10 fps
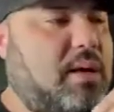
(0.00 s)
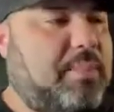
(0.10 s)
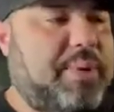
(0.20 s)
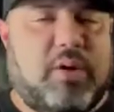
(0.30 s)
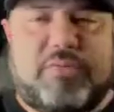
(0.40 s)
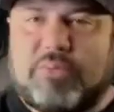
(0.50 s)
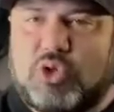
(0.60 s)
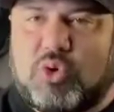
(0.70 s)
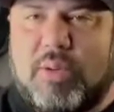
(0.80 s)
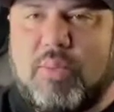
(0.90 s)
pillow from
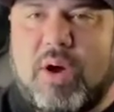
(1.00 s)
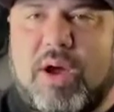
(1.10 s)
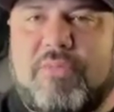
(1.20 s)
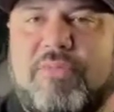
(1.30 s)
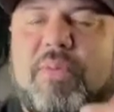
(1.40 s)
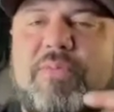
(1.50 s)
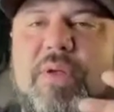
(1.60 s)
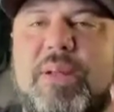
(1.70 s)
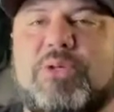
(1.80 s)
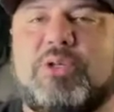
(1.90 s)
Dreamwear from
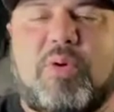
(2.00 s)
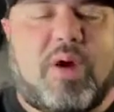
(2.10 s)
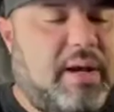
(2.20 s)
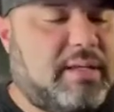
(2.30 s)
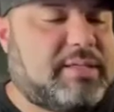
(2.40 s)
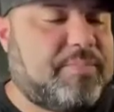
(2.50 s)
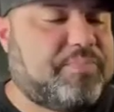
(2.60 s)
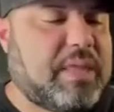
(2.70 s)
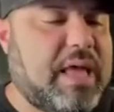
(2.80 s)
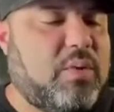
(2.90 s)
Phillips Resperonics.
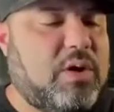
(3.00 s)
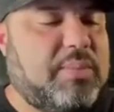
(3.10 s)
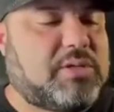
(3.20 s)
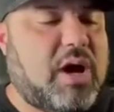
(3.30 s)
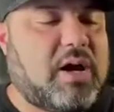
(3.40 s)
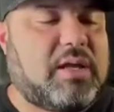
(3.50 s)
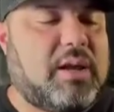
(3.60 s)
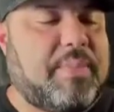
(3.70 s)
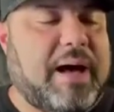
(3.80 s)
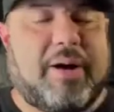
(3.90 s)
And we're going to be talking
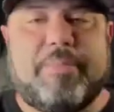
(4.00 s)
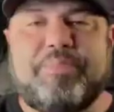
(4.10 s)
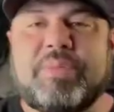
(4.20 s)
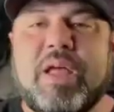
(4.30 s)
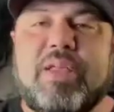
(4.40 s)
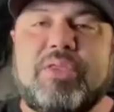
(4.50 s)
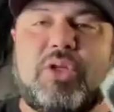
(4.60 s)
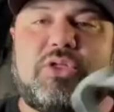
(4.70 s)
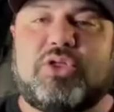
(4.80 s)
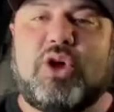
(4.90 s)
about the
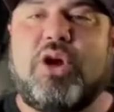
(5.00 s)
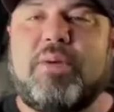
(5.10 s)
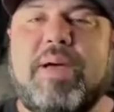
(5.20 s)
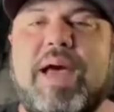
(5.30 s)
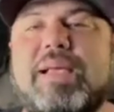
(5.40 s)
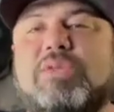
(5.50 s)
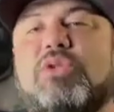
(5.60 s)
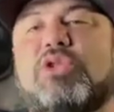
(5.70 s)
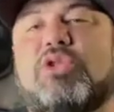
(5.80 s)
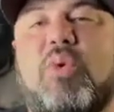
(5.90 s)
third mask, which
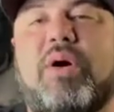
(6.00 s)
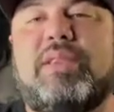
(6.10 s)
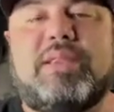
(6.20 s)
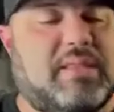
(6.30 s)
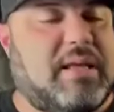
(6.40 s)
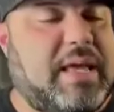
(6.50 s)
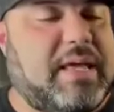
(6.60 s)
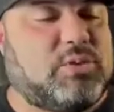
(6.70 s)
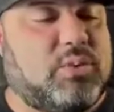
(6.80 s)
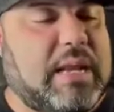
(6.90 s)
is the
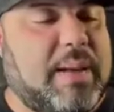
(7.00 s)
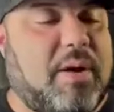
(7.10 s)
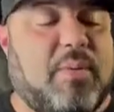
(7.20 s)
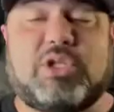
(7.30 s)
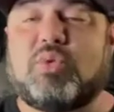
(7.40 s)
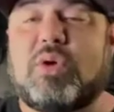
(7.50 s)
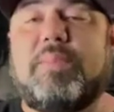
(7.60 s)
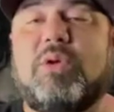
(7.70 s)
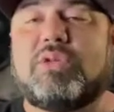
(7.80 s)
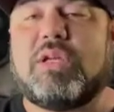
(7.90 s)
latest one that I bought, which is what I'm
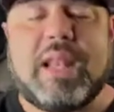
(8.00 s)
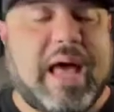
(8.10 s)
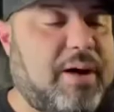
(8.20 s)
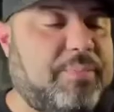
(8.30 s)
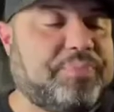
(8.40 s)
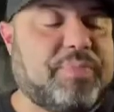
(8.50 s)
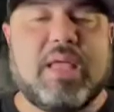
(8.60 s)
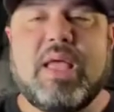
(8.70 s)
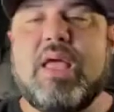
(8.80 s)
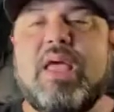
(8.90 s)
using now,
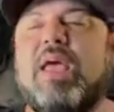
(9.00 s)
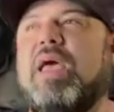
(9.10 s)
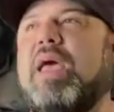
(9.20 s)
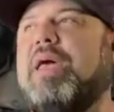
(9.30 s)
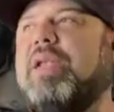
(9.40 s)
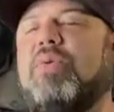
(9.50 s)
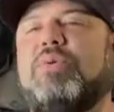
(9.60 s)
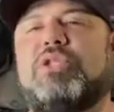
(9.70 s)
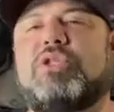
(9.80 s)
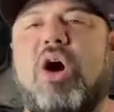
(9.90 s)
and
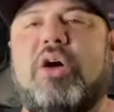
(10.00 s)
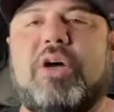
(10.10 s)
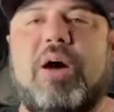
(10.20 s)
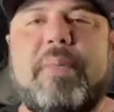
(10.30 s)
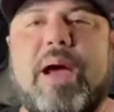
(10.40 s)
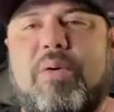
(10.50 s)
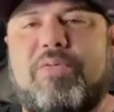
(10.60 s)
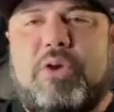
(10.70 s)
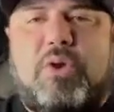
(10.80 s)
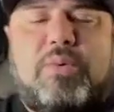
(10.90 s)
which is called the Amara
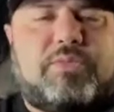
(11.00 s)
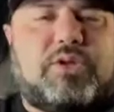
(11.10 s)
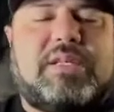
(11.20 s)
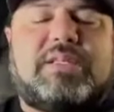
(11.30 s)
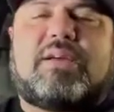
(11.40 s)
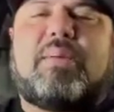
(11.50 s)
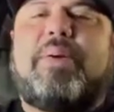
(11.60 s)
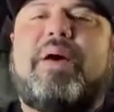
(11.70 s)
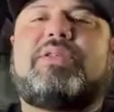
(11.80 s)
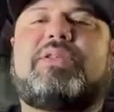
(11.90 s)
View. So this is a
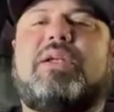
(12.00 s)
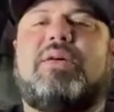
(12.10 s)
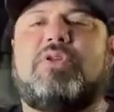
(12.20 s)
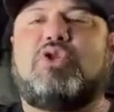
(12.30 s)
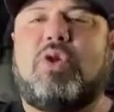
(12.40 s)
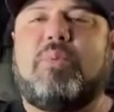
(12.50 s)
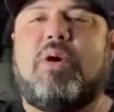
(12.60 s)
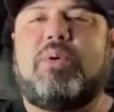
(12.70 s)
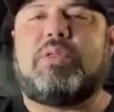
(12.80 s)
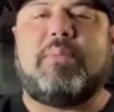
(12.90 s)
comparison of the Dreamwear
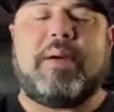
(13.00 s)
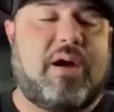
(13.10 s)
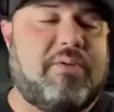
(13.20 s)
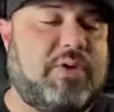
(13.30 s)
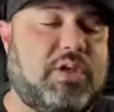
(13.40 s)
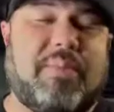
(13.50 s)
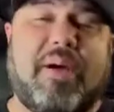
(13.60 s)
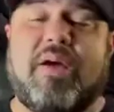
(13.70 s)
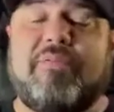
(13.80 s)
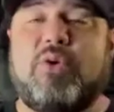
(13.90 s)
with the Amara View. The
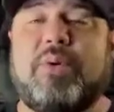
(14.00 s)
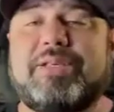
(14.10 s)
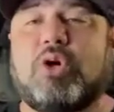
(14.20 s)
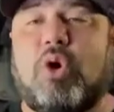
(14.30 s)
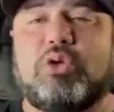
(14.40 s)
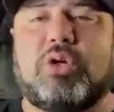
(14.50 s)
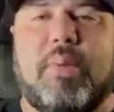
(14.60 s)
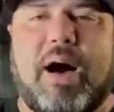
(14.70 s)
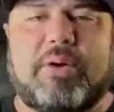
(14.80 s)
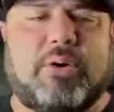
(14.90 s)
Amara View is the older
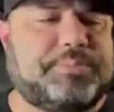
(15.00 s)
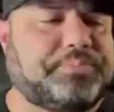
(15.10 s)
model,